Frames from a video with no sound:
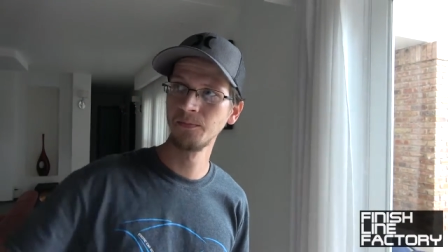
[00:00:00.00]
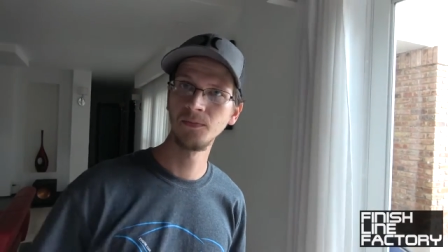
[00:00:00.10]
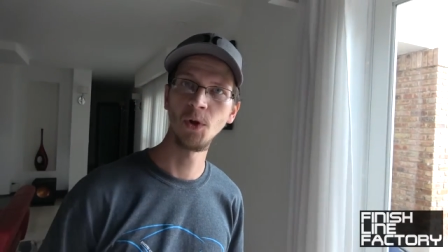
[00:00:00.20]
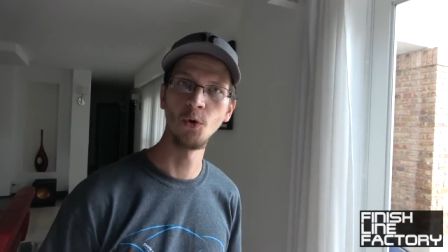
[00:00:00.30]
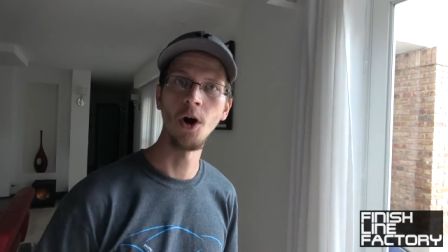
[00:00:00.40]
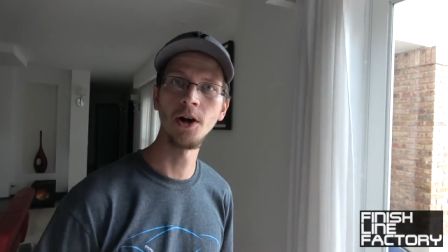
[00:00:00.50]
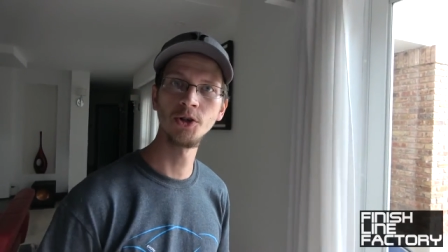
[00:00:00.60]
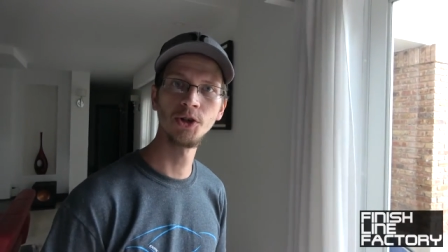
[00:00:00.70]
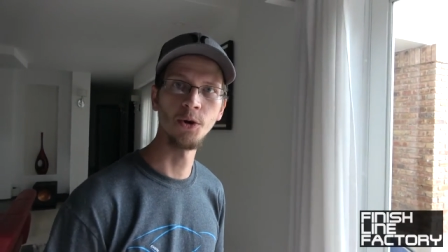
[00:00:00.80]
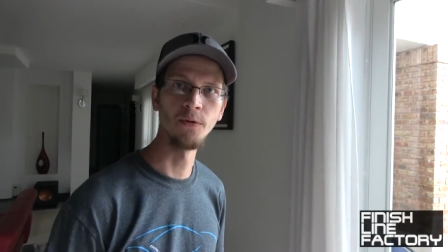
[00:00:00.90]
Ten car
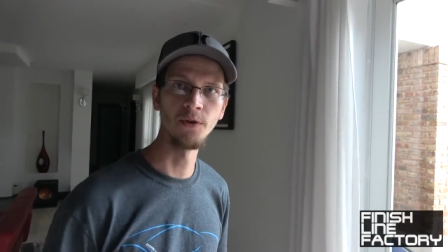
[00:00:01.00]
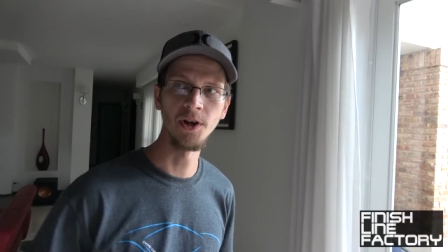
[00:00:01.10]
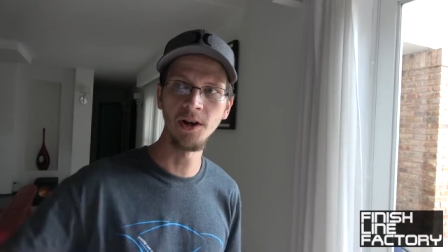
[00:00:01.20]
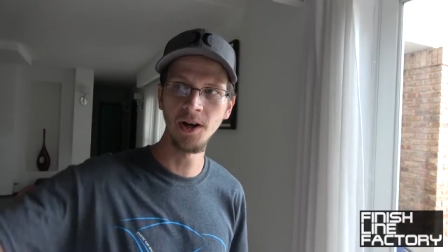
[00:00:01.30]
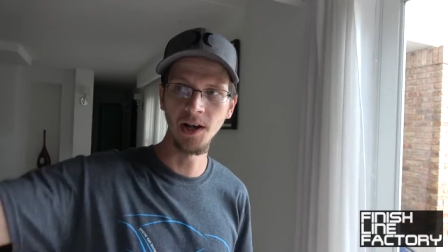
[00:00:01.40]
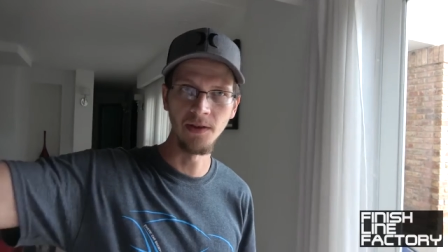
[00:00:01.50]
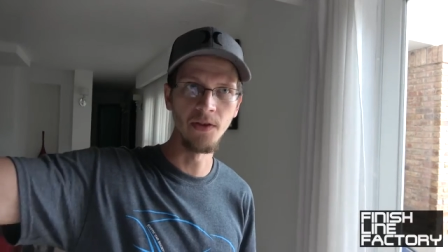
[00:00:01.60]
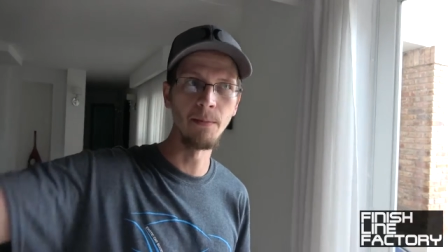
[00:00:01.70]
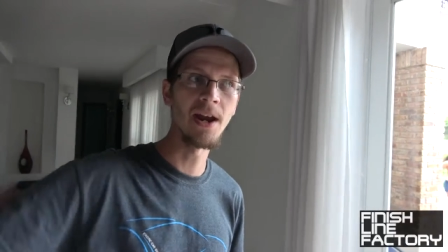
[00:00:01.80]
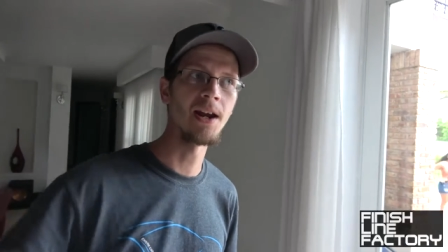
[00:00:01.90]
garage, garage over there, and then
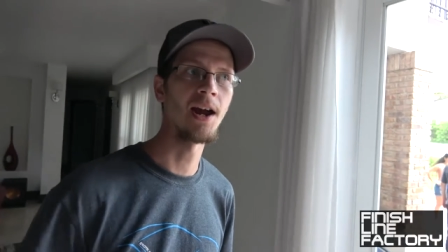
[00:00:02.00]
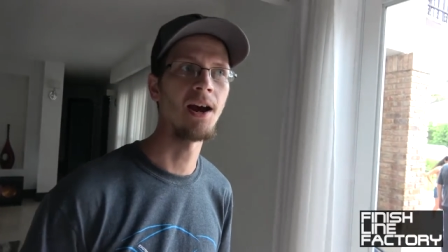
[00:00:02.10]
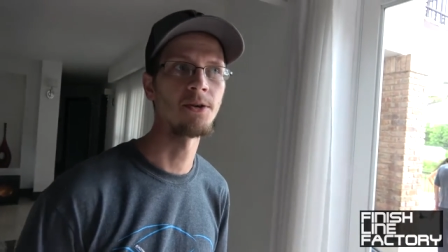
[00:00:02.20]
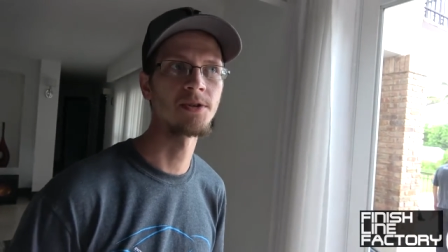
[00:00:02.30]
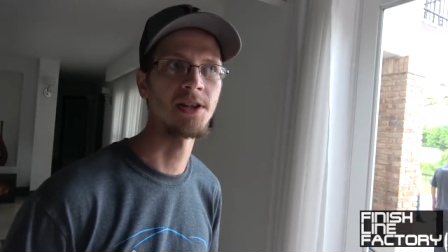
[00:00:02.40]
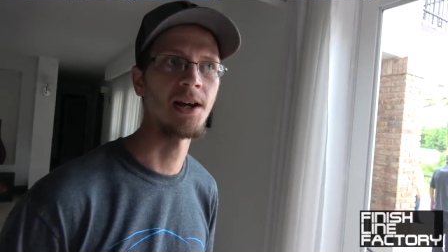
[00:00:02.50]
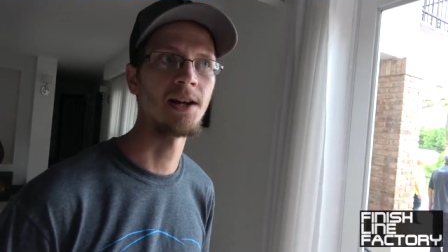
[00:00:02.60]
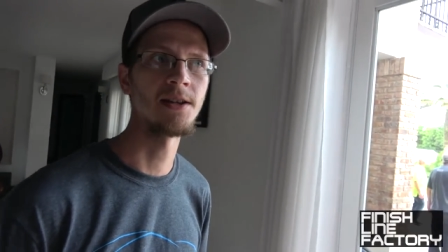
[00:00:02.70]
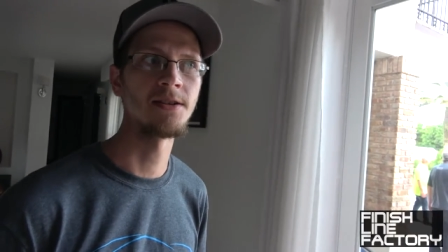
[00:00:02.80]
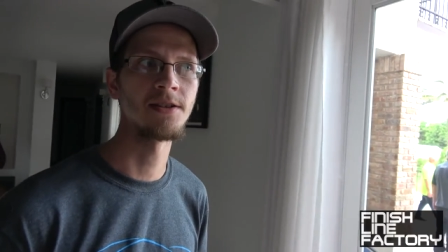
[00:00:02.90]
the main house
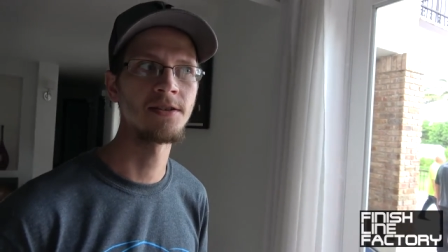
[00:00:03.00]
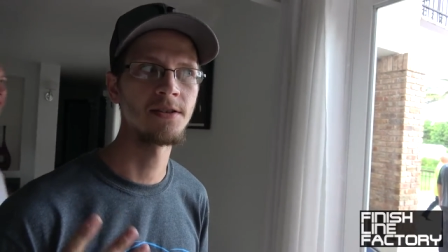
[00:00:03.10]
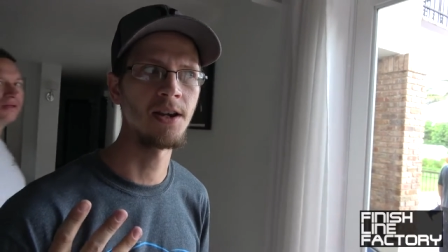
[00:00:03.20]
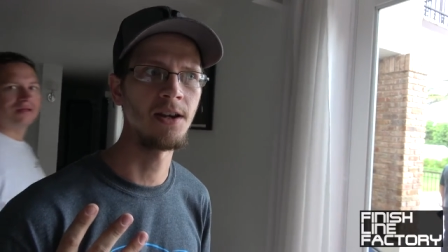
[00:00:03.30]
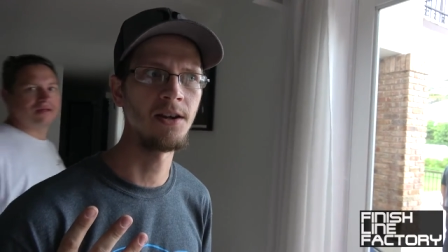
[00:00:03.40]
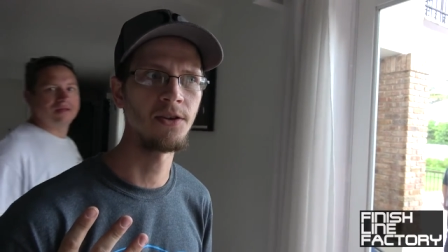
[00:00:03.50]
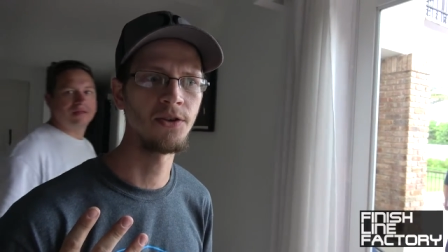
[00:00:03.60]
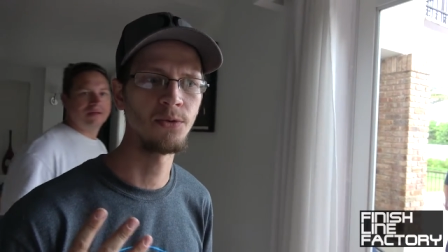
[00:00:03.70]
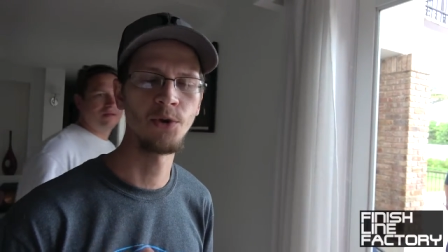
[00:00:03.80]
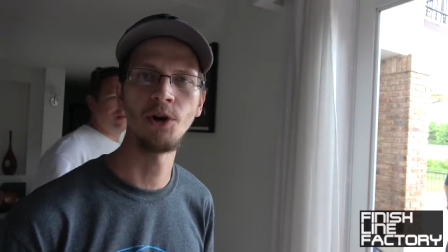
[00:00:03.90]
has a
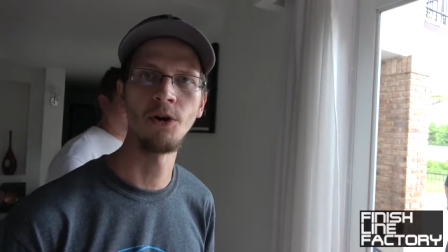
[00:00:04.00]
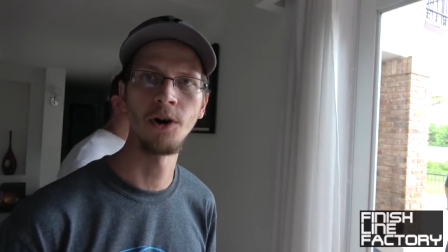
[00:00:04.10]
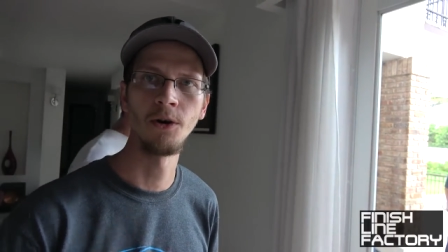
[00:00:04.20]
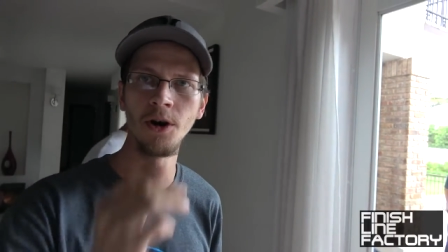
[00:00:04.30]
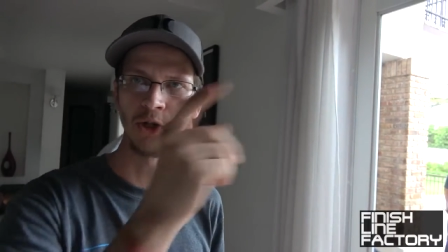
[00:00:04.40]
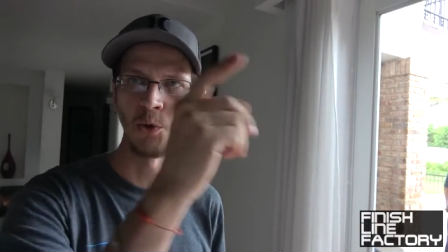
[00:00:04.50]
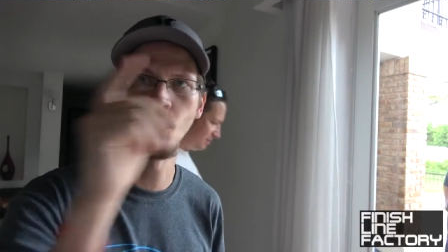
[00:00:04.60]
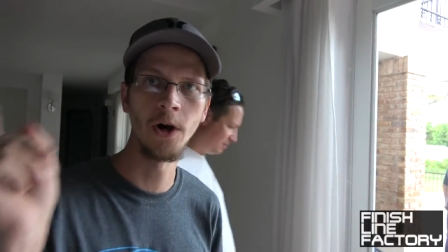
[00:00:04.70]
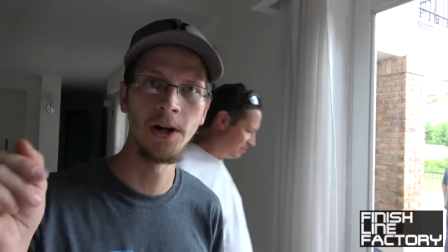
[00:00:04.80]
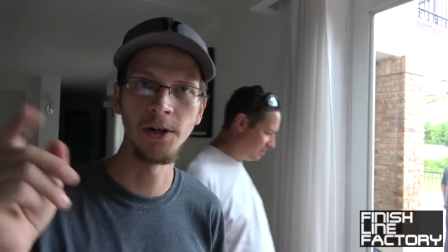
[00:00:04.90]
three car garage, a
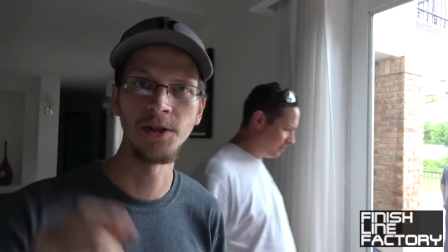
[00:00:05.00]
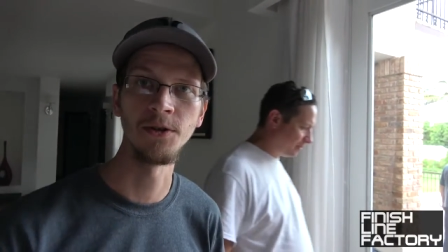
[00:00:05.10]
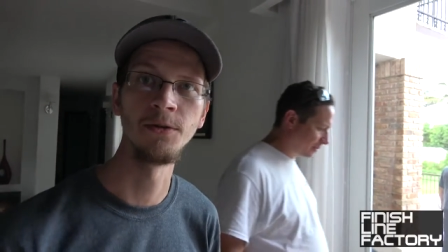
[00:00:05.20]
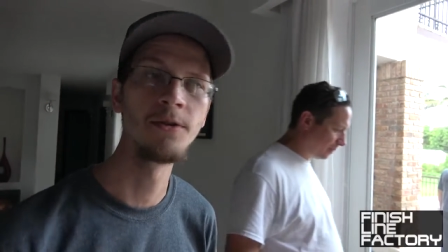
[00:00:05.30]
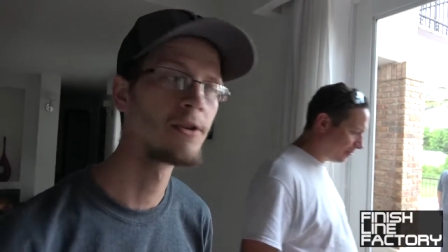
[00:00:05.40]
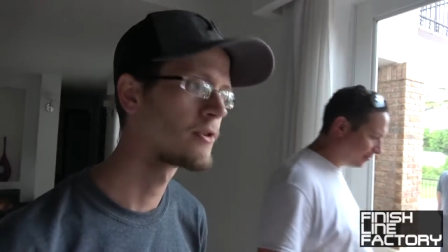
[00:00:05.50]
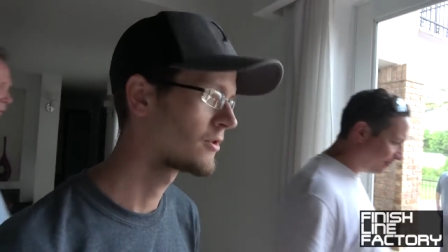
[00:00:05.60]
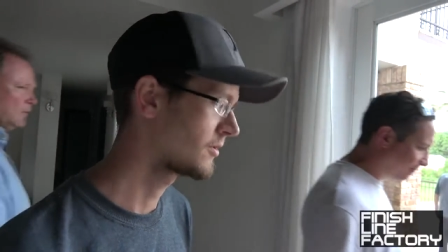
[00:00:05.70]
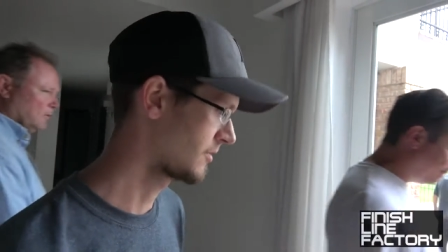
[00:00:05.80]
one and a two. Cool.